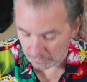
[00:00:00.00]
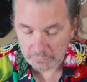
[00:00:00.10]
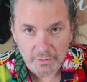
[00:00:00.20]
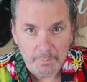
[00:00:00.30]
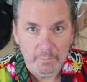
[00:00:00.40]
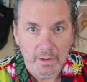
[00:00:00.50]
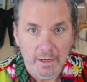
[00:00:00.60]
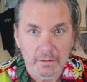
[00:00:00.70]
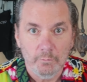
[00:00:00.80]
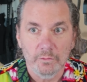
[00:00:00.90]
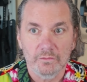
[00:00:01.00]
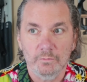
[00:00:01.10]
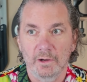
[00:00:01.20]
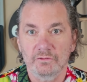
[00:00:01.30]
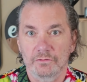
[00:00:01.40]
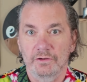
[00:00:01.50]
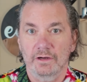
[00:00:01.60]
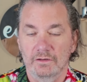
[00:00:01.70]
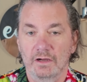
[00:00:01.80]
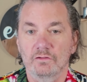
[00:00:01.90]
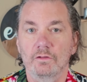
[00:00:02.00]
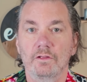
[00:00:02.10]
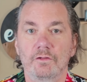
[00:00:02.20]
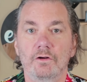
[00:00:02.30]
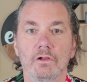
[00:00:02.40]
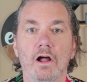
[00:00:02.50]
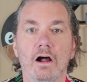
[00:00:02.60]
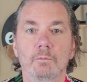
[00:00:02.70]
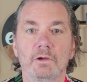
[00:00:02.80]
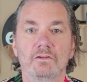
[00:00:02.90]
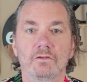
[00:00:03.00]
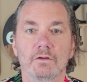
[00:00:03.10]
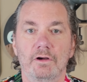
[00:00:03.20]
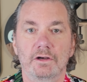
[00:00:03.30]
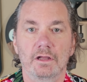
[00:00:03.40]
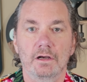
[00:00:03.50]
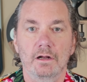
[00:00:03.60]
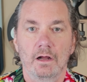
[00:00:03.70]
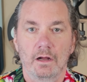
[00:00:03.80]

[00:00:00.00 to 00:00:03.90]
those up with a special technique so that they're long pieces of onion.